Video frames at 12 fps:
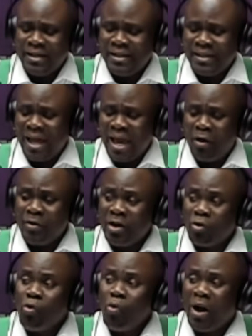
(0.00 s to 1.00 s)
now
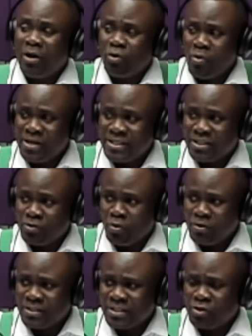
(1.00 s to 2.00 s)
the Guan
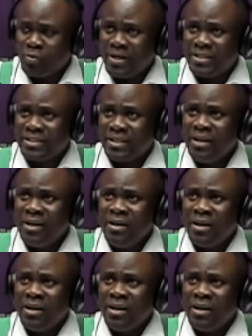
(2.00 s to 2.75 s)
constituency.